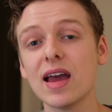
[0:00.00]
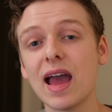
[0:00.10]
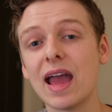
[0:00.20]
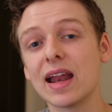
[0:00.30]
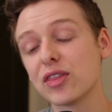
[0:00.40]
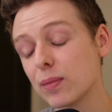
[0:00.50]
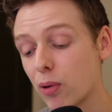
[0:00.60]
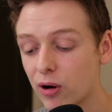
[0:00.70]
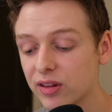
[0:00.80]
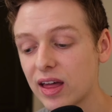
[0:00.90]
And I think
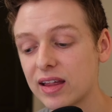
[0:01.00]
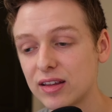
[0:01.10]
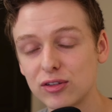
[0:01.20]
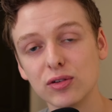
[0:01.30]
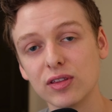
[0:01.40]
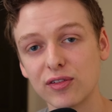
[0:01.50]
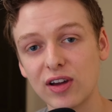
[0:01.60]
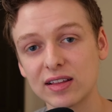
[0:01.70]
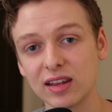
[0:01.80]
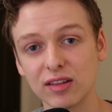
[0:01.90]
part of that is due to the
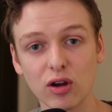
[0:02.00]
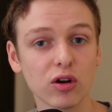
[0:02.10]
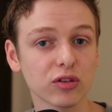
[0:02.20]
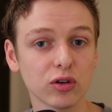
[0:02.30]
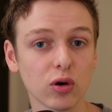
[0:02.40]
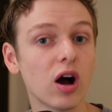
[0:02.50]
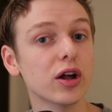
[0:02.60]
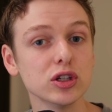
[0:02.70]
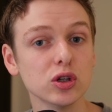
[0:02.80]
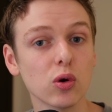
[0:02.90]
fact that it's also
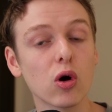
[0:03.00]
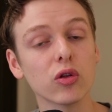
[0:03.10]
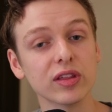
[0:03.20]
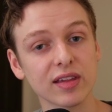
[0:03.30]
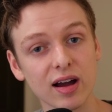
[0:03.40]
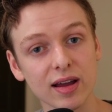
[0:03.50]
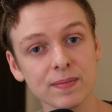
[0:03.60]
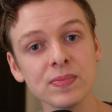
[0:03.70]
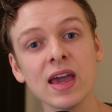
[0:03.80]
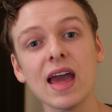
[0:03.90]
on you all the
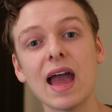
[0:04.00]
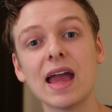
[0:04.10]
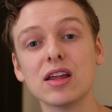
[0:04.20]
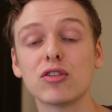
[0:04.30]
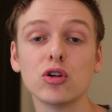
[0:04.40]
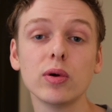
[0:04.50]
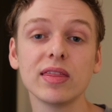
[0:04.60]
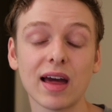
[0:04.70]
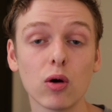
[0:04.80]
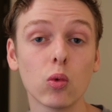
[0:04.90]
time, and it's doing
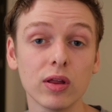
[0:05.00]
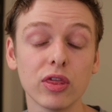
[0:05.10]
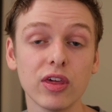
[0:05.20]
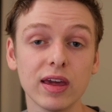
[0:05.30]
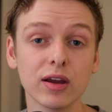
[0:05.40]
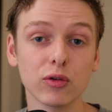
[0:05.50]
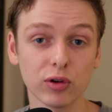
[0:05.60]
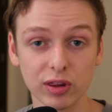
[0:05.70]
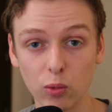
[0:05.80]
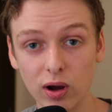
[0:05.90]
that one thing
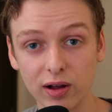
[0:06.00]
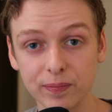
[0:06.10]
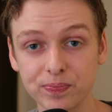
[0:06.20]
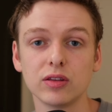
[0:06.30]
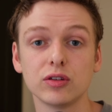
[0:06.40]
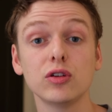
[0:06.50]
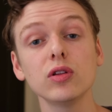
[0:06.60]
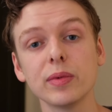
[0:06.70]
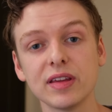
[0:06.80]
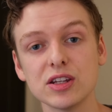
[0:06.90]
really well. The two
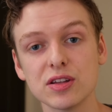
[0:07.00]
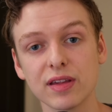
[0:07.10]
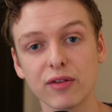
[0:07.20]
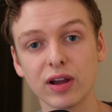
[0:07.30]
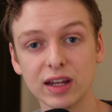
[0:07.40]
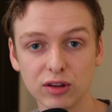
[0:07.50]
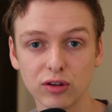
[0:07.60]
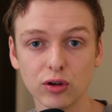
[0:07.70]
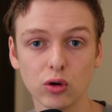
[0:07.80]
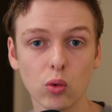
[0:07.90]
limitations I ran
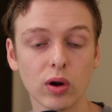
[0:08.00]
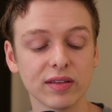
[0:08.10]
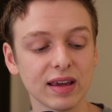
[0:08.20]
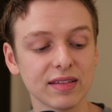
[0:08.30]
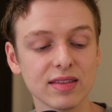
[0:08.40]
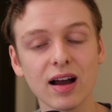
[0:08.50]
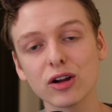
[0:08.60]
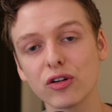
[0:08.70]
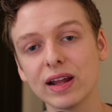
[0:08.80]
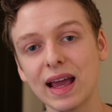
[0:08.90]
into was it's not
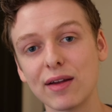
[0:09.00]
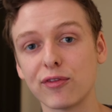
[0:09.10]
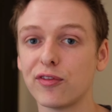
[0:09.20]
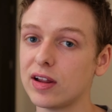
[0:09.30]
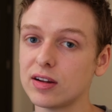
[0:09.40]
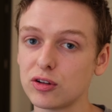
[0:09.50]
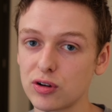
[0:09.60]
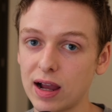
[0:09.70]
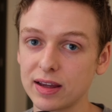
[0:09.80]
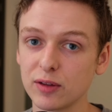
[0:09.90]
great at fitness
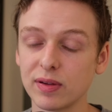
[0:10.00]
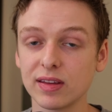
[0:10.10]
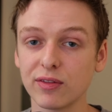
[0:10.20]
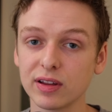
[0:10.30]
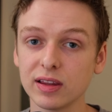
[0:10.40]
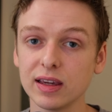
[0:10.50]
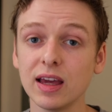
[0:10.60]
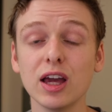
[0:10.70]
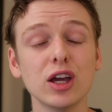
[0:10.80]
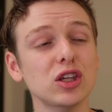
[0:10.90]
tracking specifically.
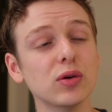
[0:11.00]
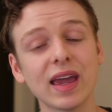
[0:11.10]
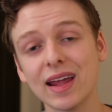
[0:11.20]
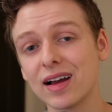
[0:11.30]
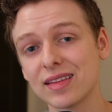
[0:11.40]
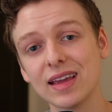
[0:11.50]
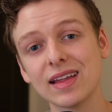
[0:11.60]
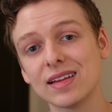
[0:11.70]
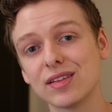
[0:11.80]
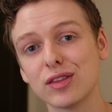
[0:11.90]
You cannot take it
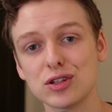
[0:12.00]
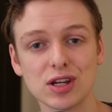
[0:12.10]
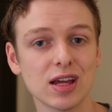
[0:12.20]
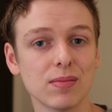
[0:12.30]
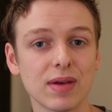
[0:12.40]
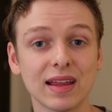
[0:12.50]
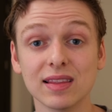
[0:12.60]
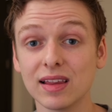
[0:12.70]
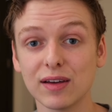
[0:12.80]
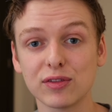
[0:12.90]
into the gym and
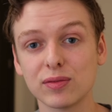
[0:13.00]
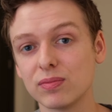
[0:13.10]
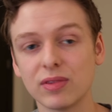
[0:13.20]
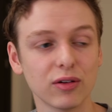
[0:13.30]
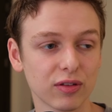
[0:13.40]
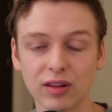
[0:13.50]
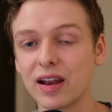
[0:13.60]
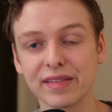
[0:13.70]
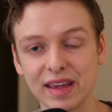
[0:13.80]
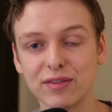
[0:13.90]
lift. There's a lot
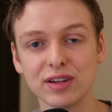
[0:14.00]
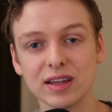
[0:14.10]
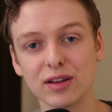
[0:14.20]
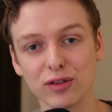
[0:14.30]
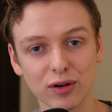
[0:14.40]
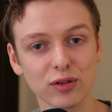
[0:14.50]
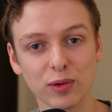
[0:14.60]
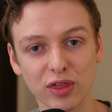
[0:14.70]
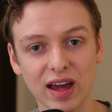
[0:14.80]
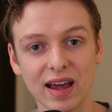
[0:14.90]
of safety concerns
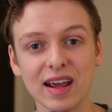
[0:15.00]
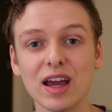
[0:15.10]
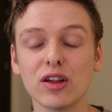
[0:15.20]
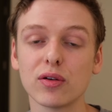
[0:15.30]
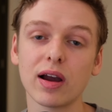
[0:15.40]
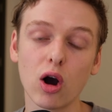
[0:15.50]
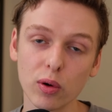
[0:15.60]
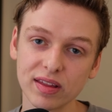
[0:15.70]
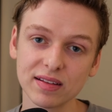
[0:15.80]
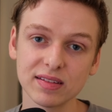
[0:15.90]
with that. So I
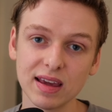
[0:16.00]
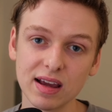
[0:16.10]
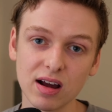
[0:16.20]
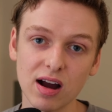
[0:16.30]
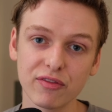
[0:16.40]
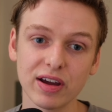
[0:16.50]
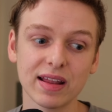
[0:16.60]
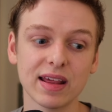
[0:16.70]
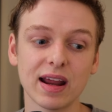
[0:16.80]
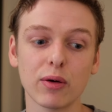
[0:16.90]
always had to take it off, and
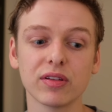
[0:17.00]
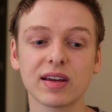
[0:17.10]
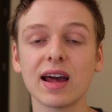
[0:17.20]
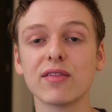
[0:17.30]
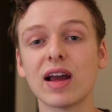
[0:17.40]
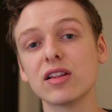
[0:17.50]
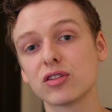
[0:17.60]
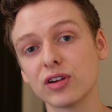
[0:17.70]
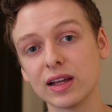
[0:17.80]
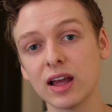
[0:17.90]
then I was kind of
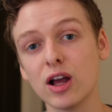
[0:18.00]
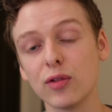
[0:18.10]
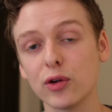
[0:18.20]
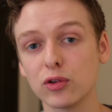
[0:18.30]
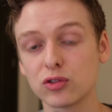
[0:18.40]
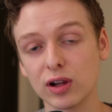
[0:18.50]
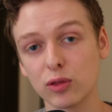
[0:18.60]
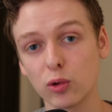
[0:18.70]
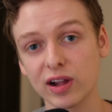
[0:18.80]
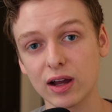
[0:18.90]
entering those strength
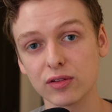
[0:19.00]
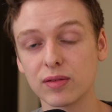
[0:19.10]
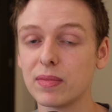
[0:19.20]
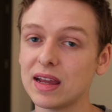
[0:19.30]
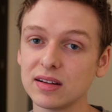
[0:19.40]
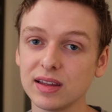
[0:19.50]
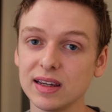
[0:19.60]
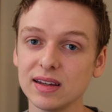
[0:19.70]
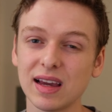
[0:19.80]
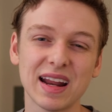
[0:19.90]
workouts
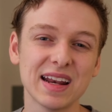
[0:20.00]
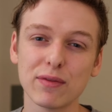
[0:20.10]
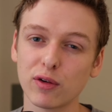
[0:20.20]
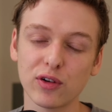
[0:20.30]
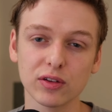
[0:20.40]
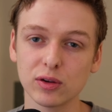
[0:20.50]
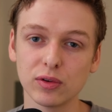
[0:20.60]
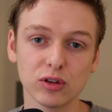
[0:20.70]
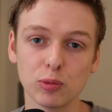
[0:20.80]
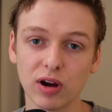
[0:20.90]
manually, and I never felt it
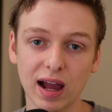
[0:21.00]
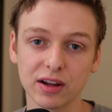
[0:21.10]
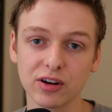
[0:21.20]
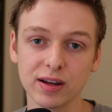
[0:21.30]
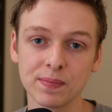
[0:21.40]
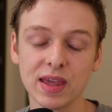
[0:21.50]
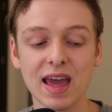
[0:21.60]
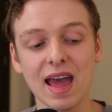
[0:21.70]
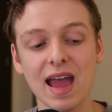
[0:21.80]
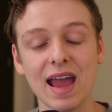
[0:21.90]
was super accurate.
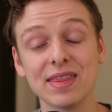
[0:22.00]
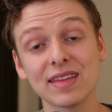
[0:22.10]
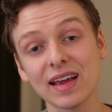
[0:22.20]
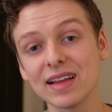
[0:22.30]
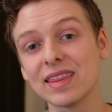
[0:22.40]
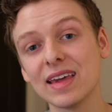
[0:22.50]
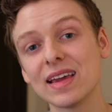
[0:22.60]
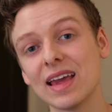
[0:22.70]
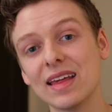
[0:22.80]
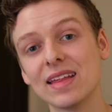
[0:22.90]
And the second
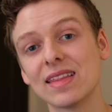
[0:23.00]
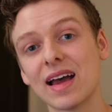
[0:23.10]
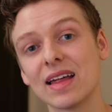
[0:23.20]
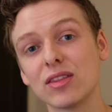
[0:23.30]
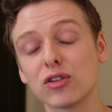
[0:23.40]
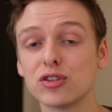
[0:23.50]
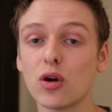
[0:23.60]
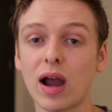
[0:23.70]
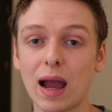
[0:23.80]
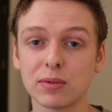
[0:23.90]
thing is that there's no
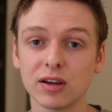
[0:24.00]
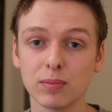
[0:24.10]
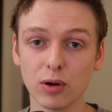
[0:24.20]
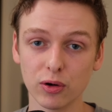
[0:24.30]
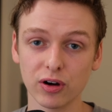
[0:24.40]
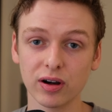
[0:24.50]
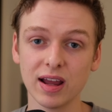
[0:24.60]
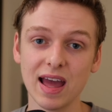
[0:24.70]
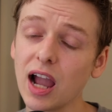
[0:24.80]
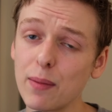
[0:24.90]
haptic motor.
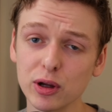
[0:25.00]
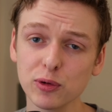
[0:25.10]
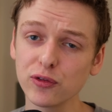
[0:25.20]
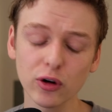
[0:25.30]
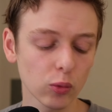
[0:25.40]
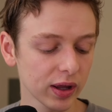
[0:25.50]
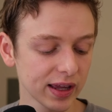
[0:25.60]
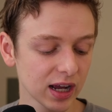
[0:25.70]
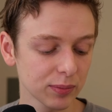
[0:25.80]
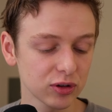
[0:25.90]
I much prefer
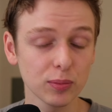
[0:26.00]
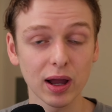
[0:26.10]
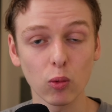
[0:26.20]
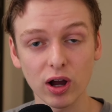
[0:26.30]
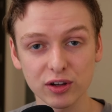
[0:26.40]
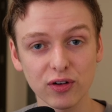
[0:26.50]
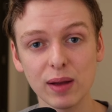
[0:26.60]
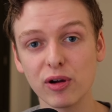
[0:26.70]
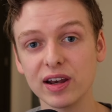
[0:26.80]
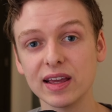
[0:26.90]
waking up to my watch
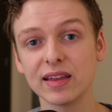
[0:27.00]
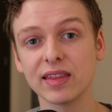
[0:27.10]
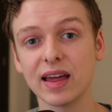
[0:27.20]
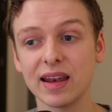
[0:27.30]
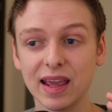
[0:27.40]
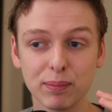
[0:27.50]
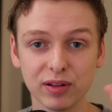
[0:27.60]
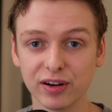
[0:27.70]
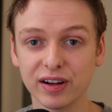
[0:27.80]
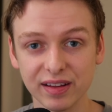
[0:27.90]
vibrating than a
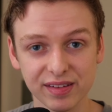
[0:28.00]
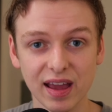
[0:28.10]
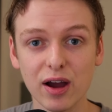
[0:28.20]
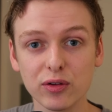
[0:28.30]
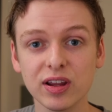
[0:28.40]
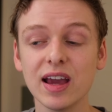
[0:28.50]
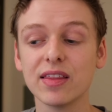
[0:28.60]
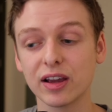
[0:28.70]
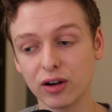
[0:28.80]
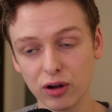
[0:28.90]
blaring sound
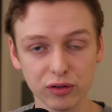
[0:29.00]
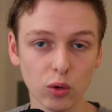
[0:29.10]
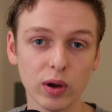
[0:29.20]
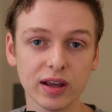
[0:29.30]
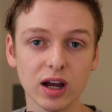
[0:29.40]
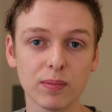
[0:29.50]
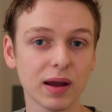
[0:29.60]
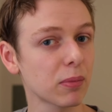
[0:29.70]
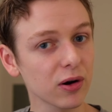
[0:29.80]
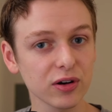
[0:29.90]
that could also wake up my
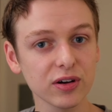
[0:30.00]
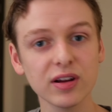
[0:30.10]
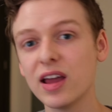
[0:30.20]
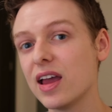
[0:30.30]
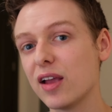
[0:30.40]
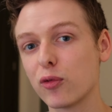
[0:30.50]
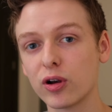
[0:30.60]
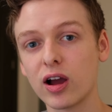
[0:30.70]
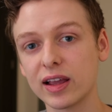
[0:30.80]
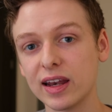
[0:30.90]
partner if we're
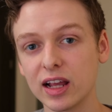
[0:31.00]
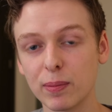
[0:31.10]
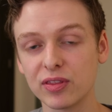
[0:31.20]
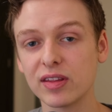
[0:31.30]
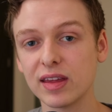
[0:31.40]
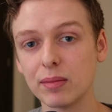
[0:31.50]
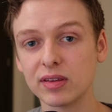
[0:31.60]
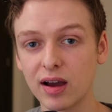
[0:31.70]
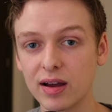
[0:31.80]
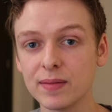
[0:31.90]
not getting up at the same
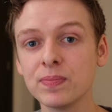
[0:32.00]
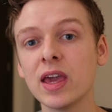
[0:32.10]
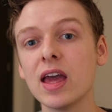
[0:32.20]
time.